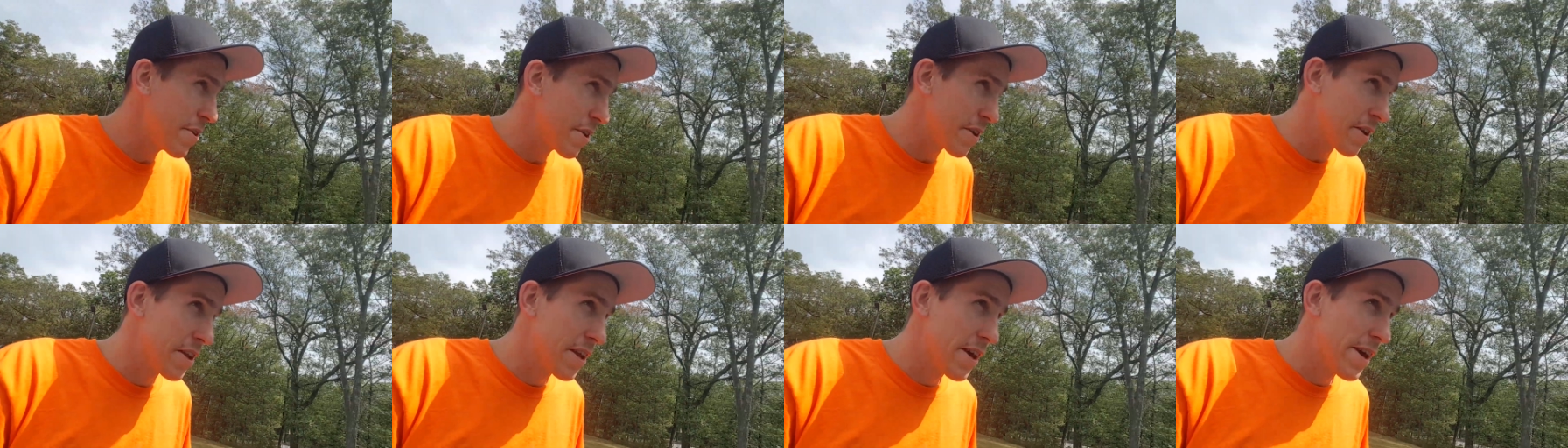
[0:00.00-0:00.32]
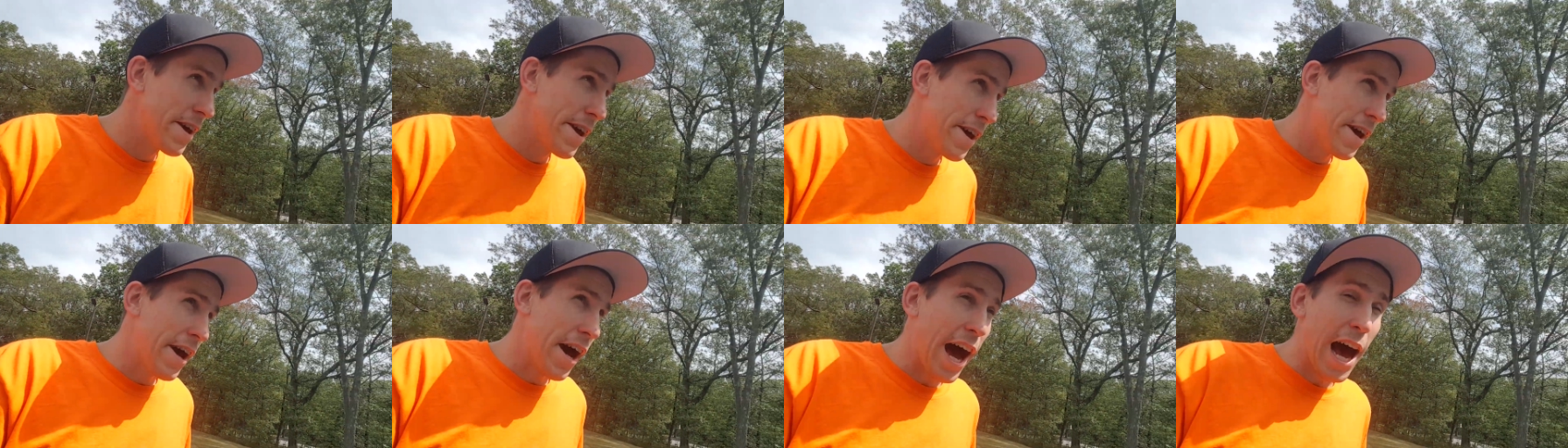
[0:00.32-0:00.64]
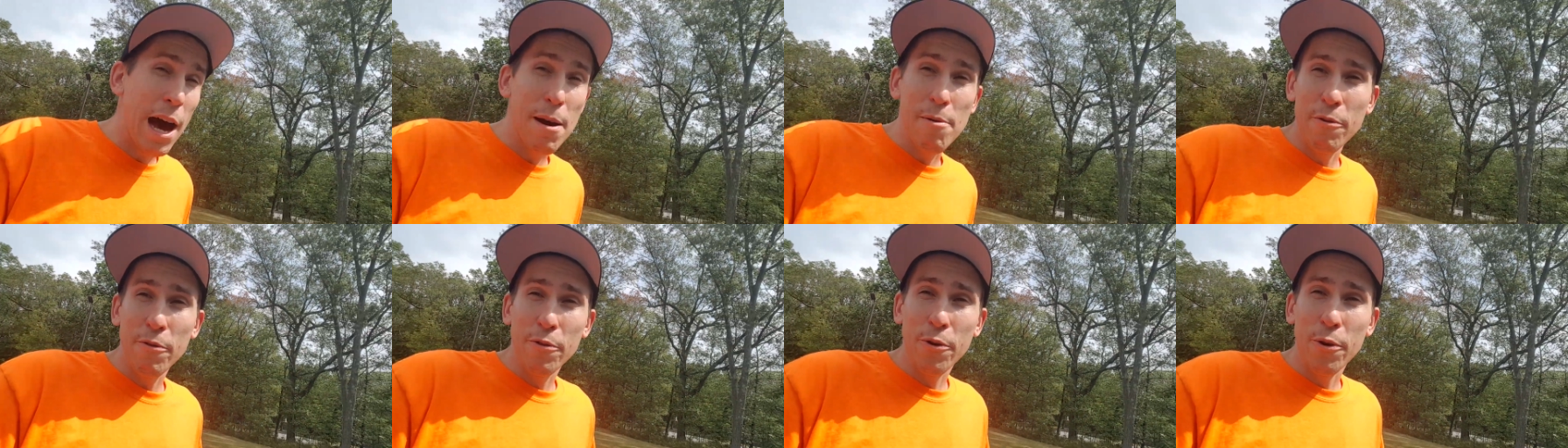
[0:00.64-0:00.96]
And
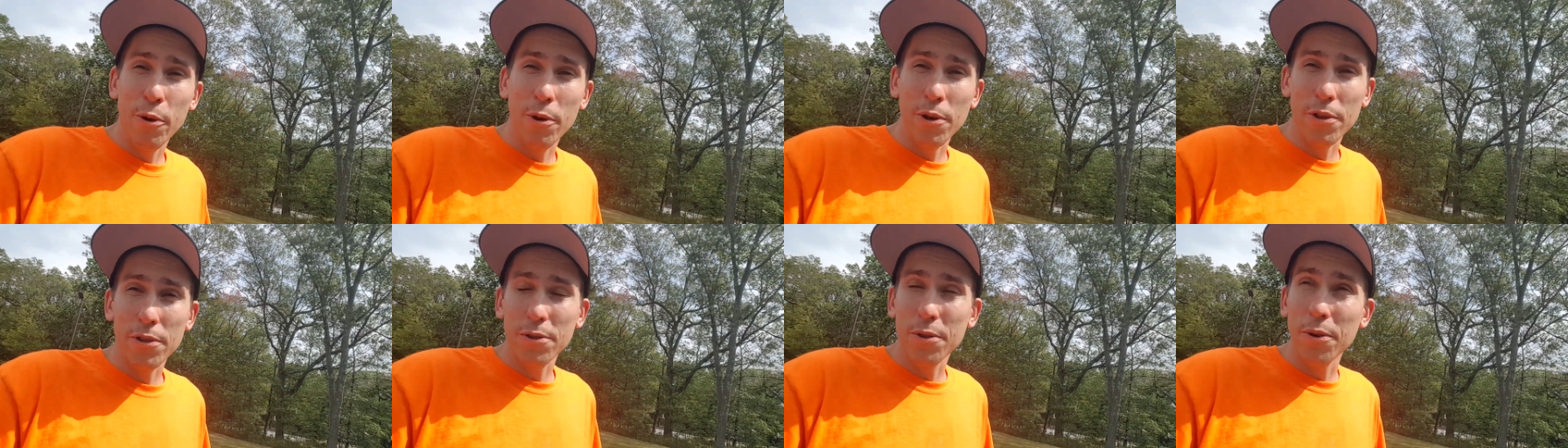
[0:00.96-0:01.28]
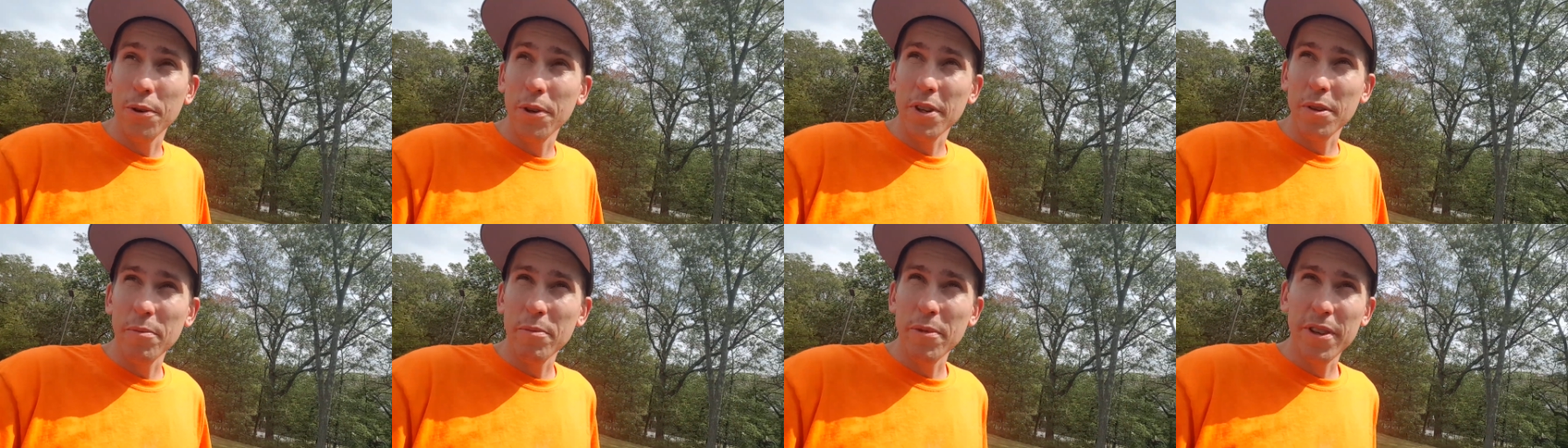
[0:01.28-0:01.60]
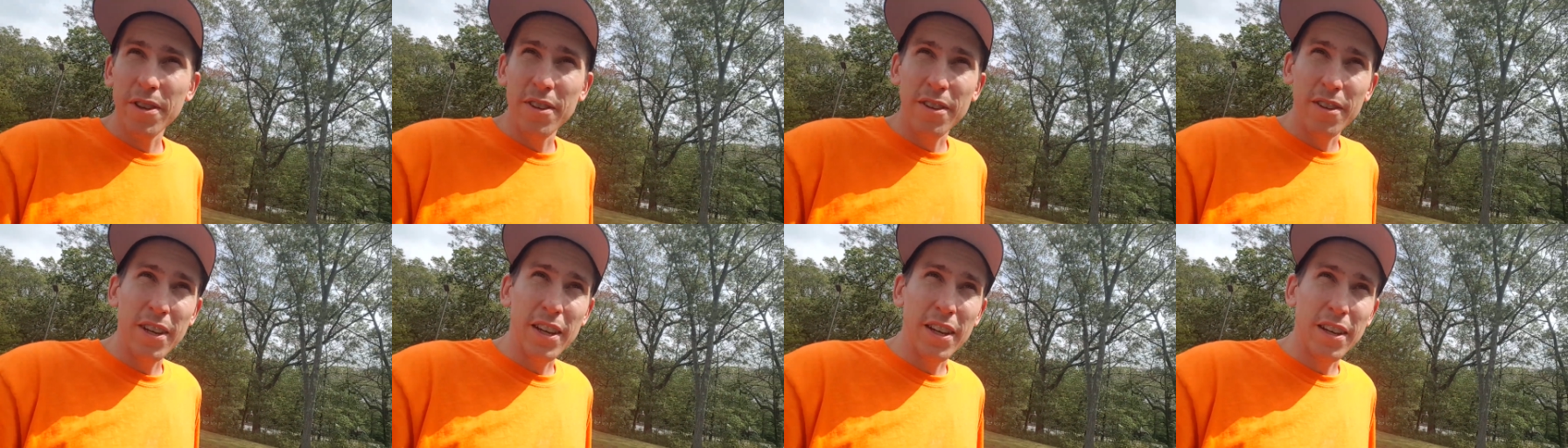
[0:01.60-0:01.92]
I'm, of course, going to
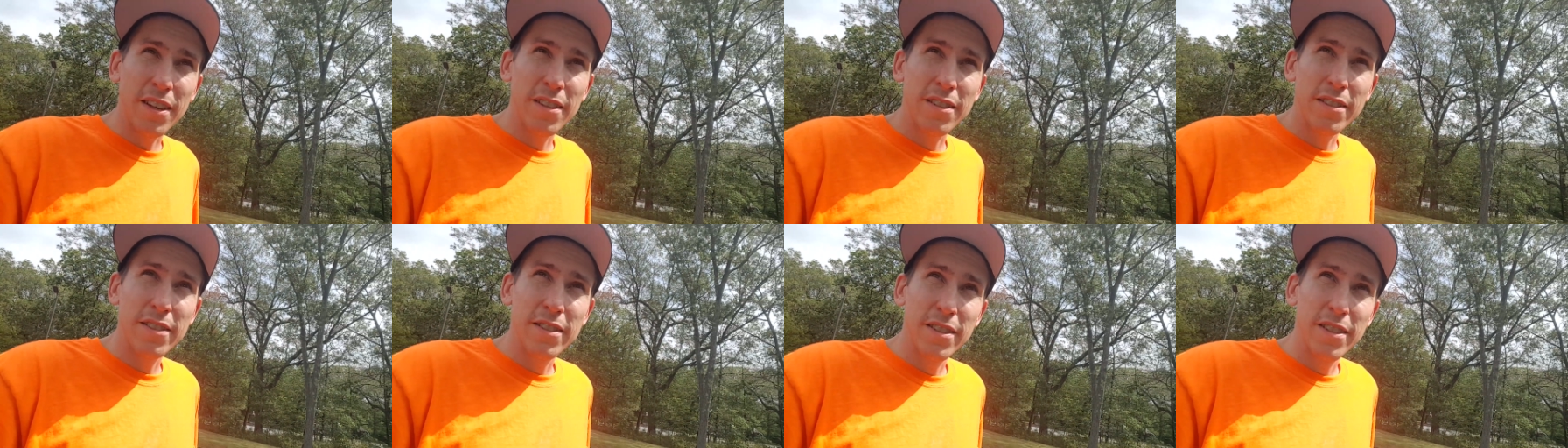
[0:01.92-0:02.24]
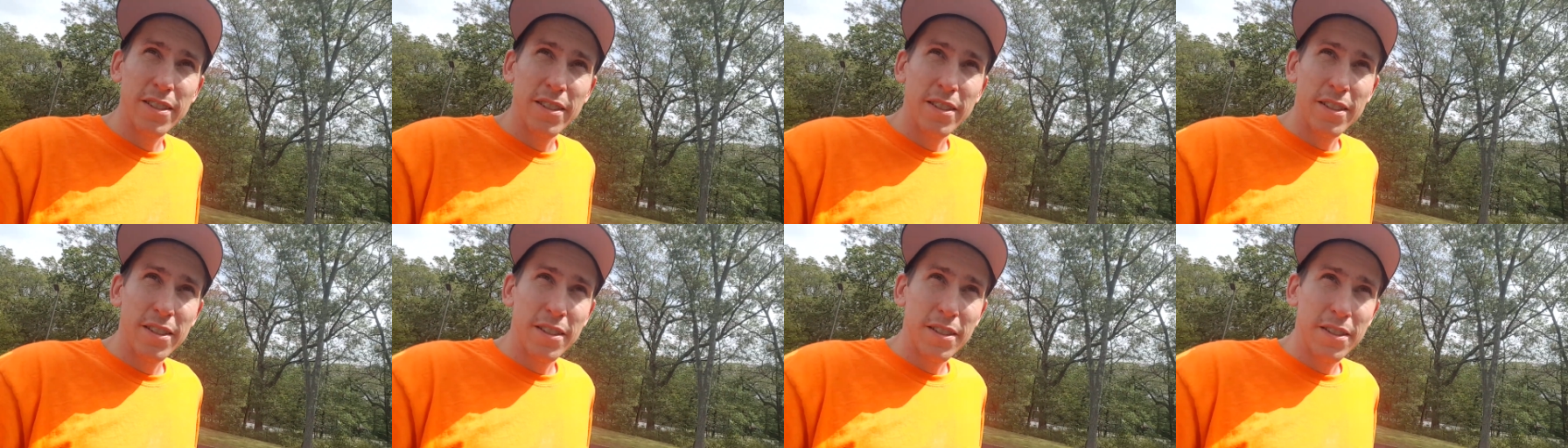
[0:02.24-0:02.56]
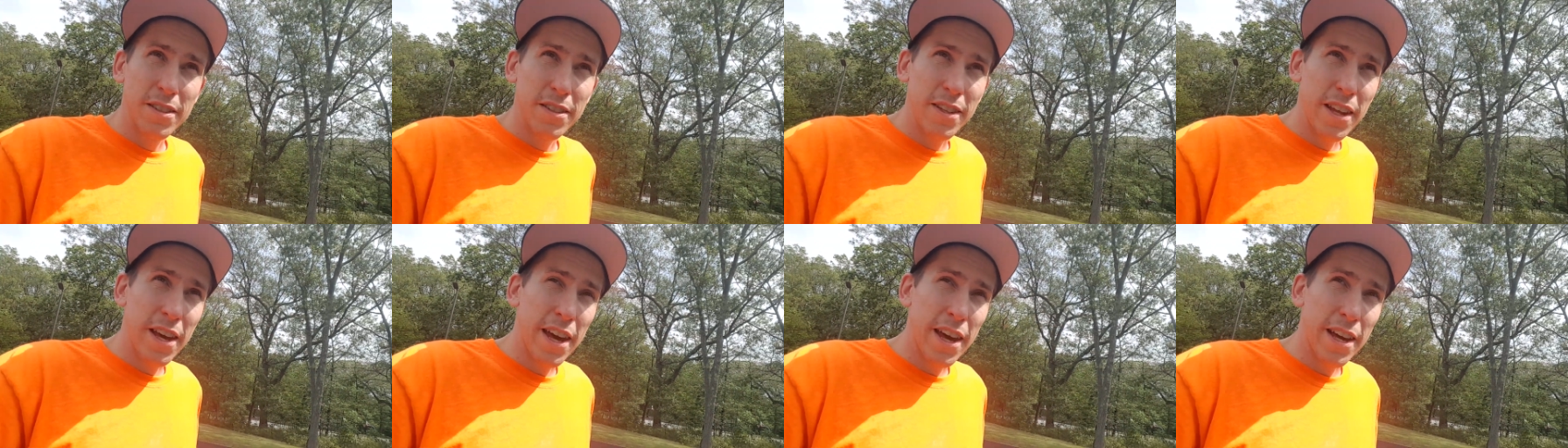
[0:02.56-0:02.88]
be
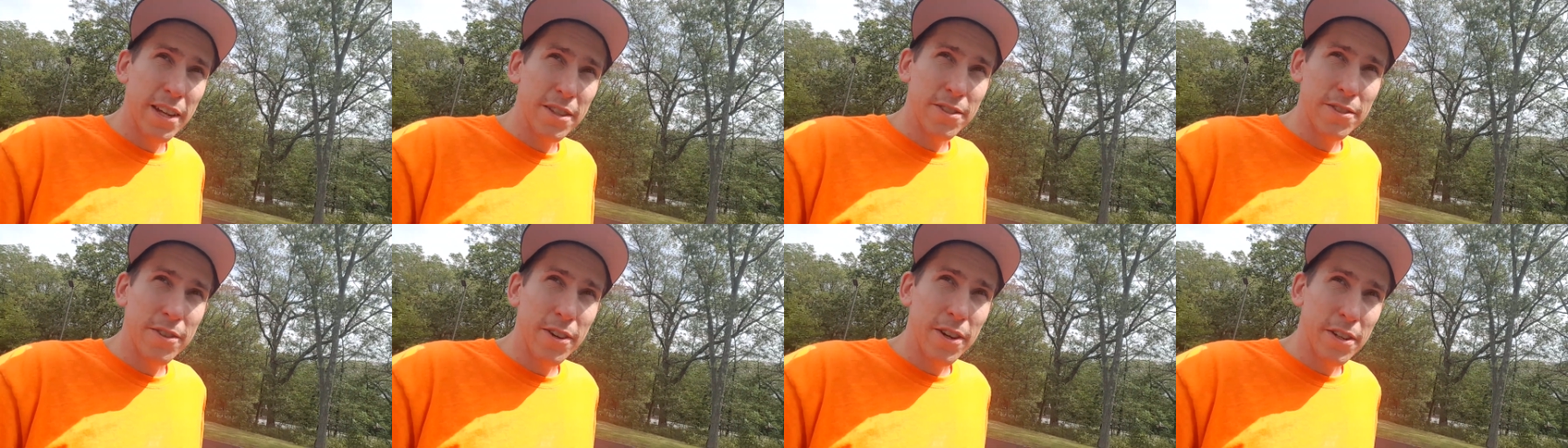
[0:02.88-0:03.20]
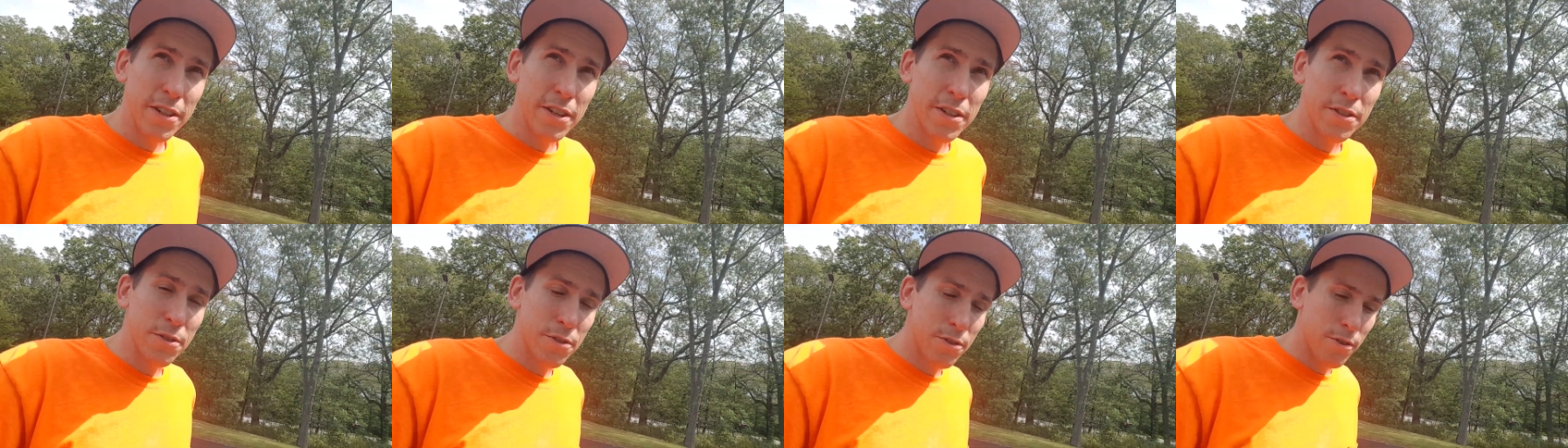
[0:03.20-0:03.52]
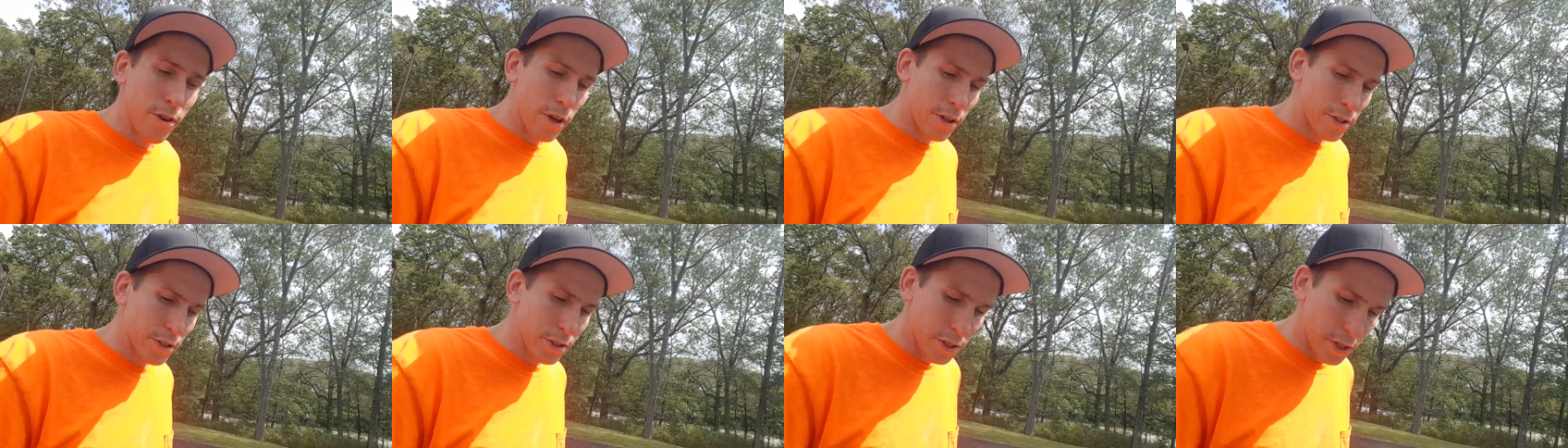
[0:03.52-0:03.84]
the hands-on
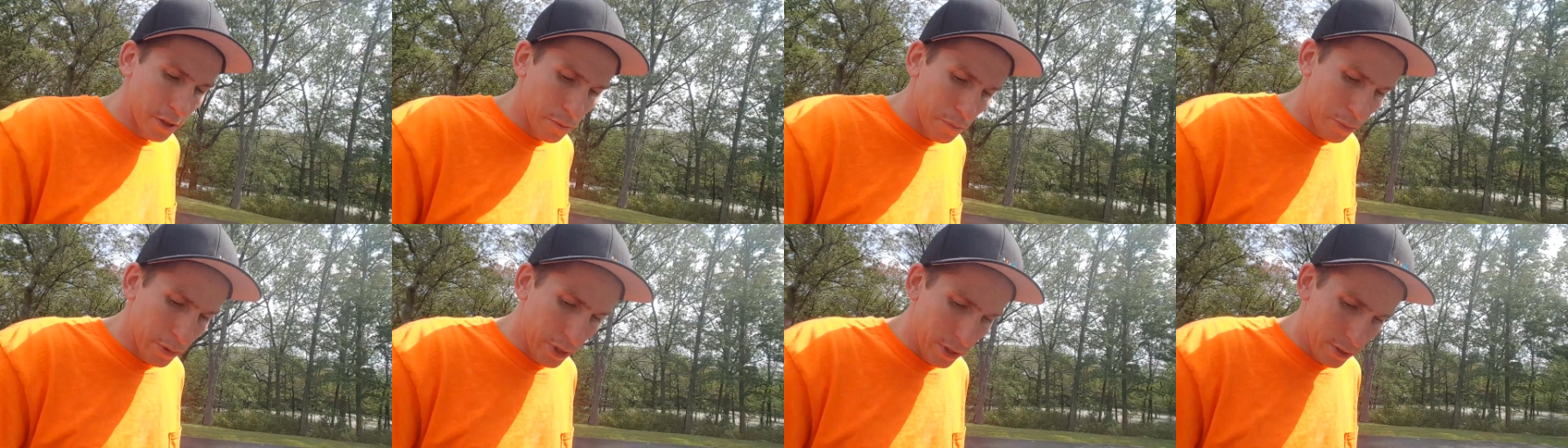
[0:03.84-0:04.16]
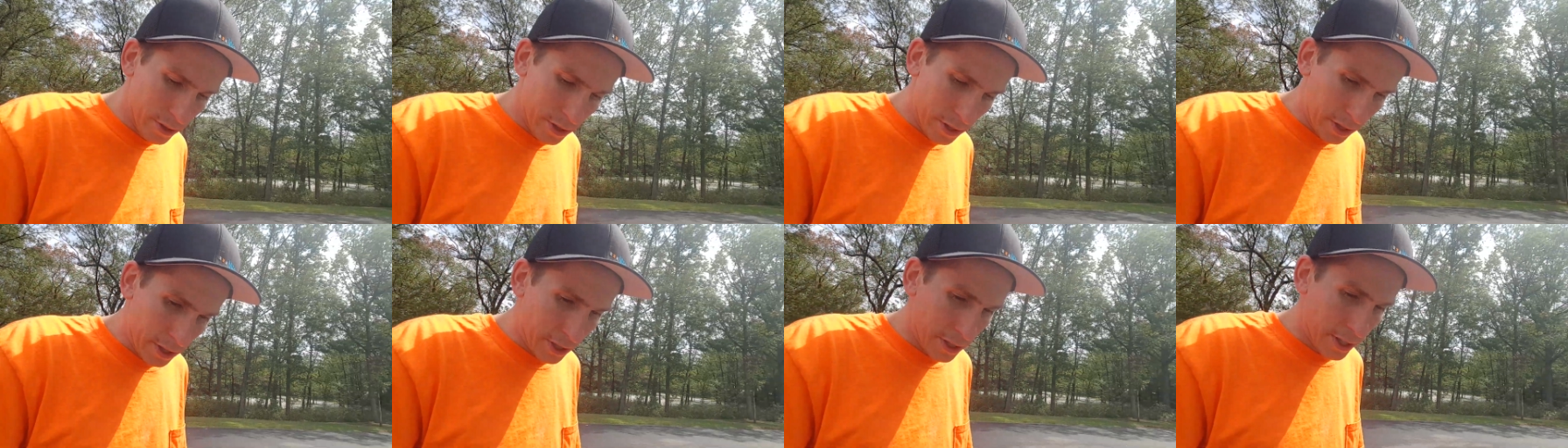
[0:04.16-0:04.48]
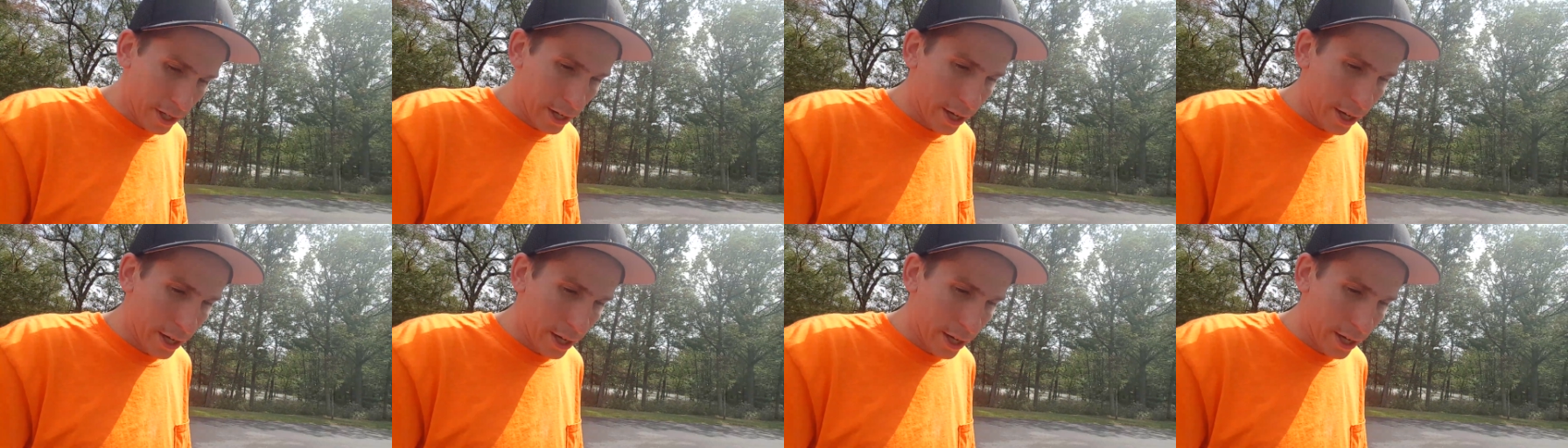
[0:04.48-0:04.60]
construction and building it